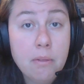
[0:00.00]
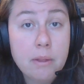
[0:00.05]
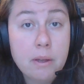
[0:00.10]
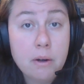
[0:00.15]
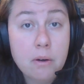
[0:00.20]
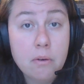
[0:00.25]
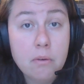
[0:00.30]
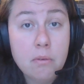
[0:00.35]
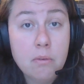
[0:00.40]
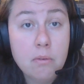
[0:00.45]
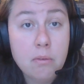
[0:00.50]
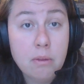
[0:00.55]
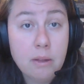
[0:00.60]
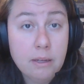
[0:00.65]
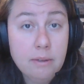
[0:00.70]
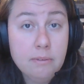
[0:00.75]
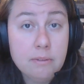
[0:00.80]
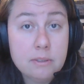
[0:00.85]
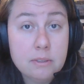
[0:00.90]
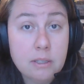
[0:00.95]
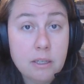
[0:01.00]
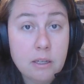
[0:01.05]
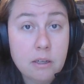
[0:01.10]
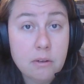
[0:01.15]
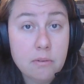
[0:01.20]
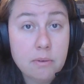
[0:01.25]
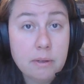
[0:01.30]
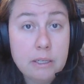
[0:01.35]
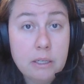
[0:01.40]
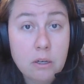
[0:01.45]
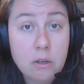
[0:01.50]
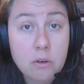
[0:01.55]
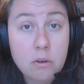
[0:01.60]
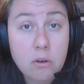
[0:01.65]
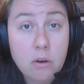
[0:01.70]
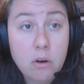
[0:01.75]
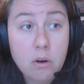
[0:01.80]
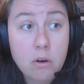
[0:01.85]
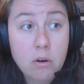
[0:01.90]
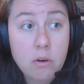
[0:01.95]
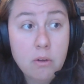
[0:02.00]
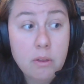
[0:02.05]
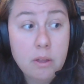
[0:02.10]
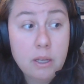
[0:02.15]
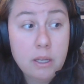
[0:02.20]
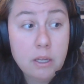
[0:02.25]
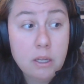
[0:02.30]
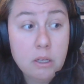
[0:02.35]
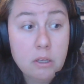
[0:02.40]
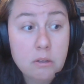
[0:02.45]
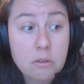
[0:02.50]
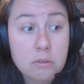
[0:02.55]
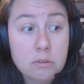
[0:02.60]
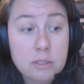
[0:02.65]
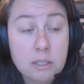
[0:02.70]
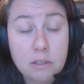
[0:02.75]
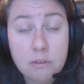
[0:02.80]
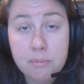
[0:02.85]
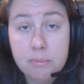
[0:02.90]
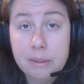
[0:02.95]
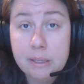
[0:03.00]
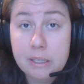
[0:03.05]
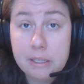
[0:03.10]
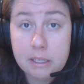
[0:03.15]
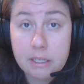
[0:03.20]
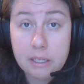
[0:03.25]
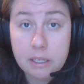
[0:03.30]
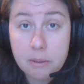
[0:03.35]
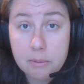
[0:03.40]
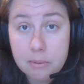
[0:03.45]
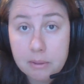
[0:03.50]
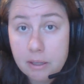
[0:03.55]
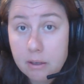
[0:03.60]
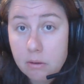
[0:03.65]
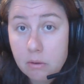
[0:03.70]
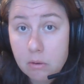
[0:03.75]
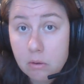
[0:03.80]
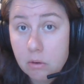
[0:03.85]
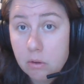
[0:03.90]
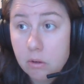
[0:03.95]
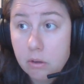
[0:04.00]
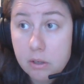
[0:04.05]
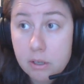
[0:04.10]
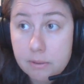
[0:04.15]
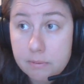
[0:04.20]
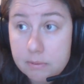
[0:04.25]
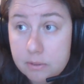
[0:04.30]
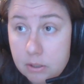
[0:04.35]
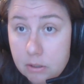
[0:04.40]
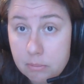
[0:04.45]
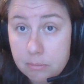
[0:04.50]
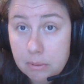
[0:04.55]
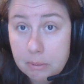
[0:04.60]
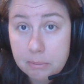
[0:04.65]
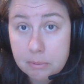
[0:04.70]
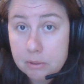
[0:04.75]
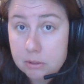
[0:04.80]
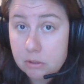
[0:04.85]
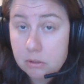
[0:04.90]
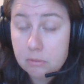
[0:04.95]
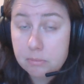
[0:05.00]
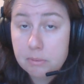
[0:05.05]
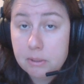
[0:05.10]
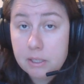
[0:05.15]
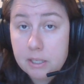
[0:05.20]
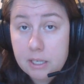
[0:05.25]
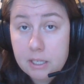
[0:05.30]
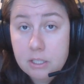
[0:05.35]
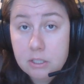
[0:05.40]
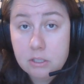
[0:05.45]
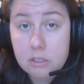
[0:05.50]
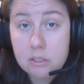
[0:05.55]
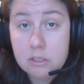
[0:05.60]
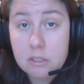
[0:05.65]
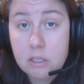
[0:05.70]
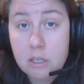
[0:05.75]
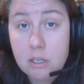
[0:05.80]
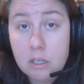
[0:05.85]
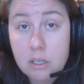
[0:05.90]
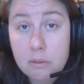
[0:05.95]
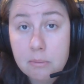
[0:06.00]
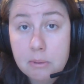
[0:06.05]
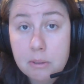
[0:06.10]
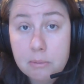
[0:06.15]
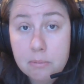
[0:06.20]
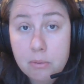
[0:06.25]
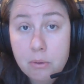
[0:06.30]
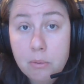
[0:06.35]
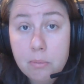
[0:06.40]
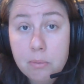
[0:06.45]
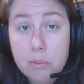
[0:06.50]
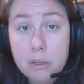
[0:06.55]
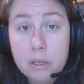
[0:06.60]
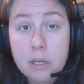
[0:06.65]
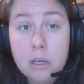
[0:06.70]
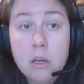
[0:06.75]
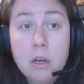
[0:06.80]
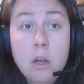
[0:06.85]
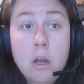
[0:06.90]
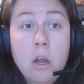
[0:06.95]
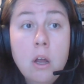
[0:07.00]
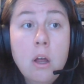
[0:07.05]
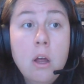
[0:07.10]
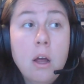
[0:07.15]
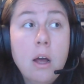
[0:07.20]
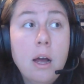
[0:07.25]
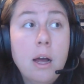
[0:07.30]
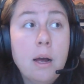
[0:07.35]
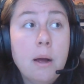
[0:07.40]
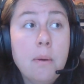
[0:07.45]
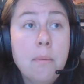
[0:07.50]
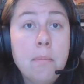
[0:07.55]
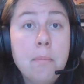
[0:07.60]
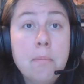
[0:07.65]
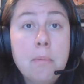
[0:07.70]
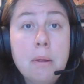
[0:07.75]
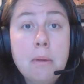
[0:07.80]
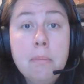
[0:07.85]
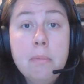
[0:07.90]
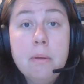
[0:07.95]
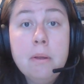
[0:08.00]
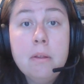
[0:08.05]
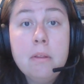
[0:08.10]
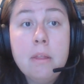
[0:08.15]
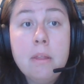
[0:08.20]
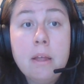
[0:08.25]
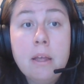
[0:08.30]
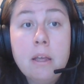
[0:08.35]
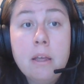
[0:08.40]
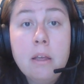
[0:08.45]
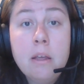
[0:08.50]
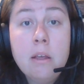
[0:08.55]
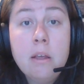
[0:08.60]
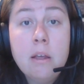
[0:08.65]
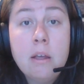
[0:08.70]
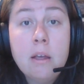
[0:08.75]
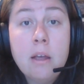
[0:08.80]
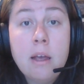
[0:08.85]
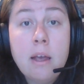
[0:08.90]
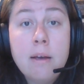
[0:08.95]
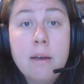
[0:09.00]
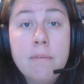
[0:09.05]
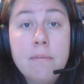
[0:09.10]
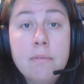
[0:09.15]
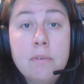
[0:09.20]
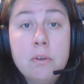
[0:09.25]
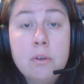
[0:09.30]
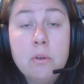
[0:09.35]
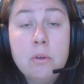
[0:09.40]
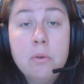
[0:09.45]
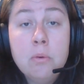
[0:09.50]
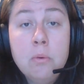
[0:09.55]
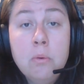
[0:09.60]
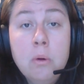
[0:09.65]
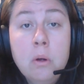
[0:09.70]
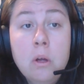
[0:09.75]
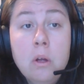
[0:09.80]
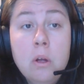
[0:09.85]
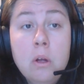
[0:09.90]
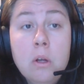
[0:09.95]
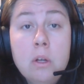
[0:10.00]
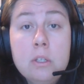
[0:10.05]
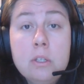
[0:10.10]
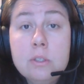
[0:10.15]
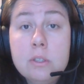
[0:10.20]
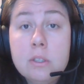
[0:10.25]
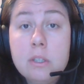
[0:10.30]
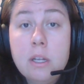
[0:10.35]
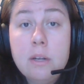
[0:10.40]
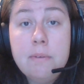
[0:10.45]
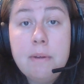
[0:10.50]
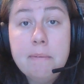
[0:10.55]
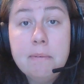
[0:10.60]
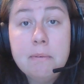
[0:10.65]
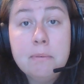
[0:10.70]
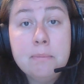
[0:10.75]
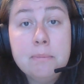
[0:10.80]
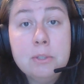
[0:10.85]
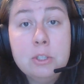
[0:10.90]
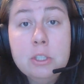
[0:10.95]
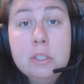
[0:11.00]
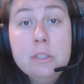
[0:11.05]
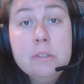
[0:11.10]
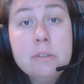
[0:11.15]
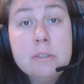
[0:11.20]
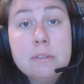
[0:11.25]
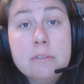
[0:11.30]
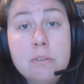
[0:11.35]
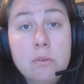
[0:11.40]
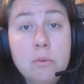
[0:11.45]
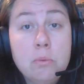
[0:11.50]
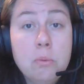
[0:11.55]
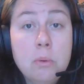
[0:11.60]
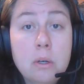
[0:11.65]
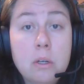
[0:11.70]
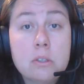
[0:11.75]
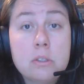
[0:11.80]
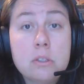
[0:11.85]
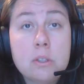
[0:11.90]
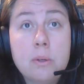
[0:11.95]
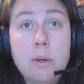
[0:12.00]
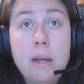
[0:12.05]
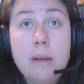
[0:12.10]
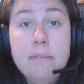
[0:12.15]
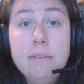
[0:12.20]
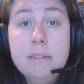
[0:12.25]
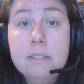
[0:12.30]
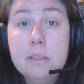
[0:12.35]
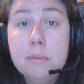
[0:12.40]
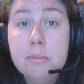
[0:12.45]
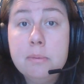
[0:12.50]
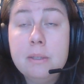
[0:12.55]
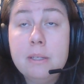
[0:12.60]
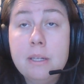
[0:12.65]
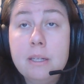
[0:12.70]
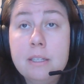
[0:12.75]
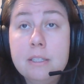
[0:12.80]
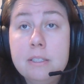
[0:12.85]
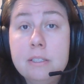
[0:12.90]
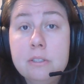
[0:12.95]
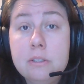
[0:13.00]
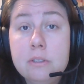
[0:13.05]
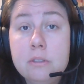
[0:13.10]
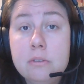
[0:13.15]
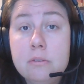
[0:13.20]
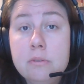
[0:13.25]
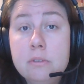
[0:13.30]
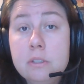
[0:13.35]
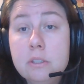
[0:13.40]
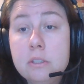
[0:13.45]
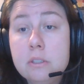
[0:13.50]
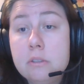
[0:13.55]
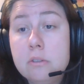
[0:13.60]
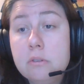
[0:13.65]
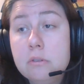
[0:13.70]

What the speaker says: their lifestyle, right? Are they self-medicating with alcohol? And if so, maybe certain medication is not going to be appropriate. Maybe they have to use a lot of heavy machinery for work, so having something that is really